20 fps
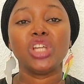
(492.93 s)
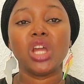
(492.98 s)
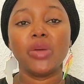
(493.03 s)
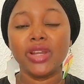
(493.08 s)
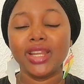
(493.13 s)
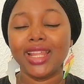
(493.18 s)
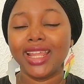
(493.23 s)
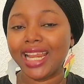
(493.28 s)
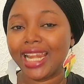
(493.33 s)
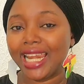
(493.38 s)

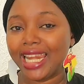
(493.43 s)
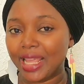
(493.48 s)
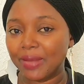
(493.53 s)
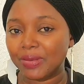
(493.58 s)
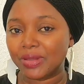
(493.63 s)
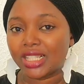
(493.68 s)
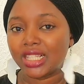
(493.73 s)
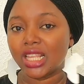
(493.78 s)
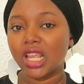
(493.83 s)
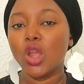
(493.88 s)

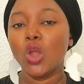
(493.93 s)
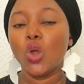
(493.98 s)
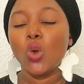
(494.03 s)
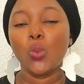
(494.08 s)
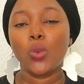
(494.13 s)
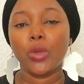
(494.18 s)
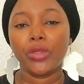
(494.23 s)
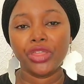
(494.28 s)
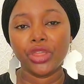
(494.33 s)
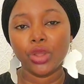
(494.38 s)
supply
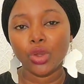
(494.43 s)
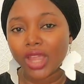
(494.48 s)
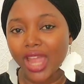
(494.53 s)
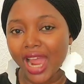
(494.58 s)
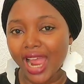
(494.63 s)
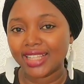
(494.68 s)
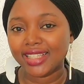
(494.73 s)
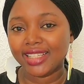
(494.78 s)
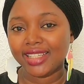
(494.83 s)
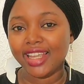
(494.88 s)
get
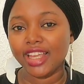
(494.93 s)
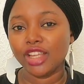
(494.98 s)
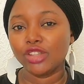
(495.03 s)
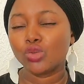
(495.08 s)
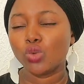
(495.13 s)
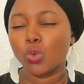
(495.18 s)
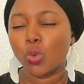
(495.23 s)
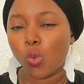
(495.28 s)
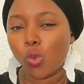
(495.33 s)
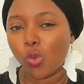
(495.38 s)
these
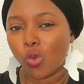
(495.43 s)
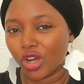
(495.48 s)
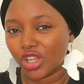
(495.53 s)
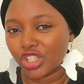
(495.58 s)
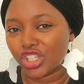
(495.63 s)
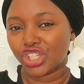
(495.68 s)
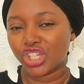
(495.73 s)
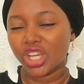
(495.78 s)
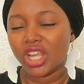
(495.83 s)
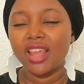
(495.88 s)
medications that
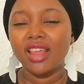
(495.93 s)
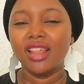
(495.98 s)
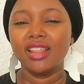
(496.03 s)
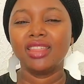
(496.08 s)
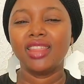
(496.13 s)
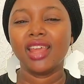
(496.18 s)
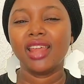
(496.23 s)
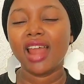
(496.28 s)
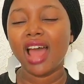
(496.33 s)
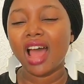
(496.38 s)
they cannot
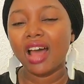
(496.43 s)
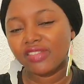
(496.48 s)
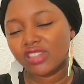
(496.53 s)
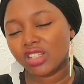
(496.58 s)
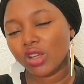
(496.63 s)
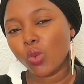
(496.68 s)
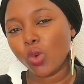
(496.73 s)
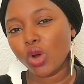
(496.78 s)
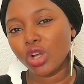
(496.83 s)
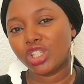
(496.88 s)
be able to
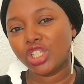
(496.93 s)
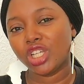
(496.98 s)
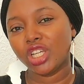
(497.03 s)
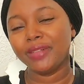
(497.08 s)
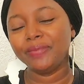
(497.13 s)
afford